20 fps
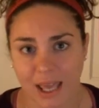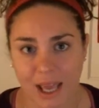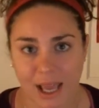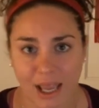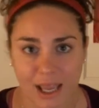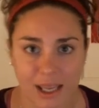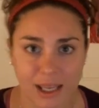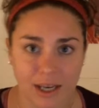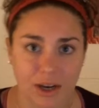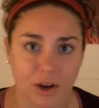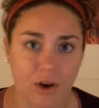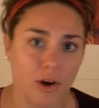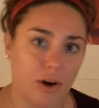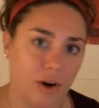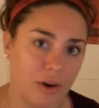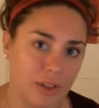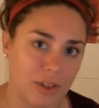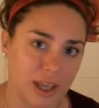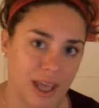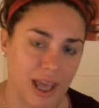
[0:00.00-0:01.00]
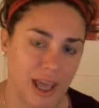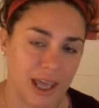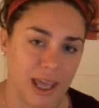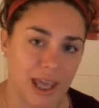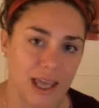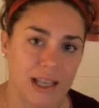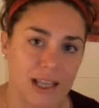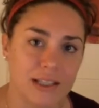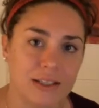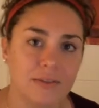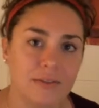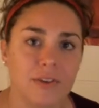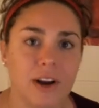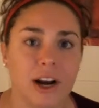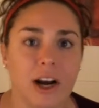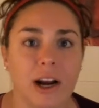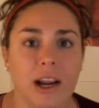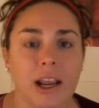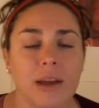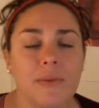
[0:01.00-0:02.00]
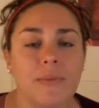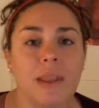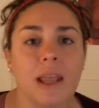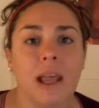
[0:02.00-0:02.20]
I eat all the cake. And it's a very